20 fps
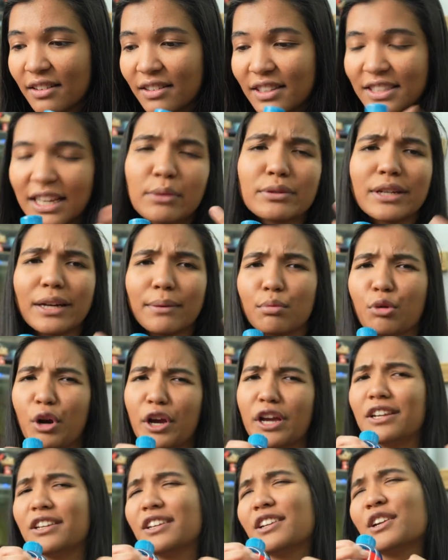Because I was like
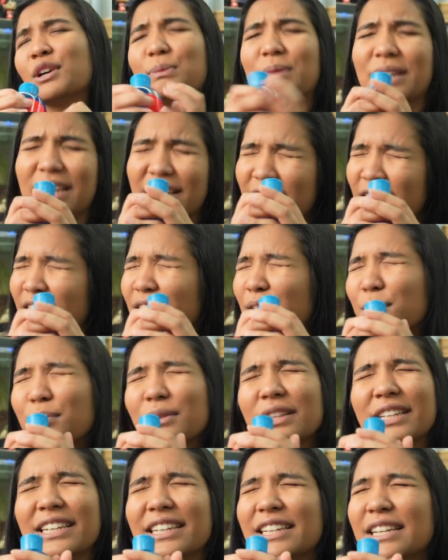praying, you know, I'm like, oh,
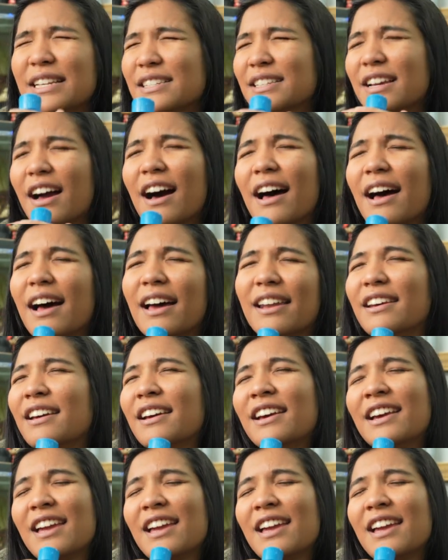please God,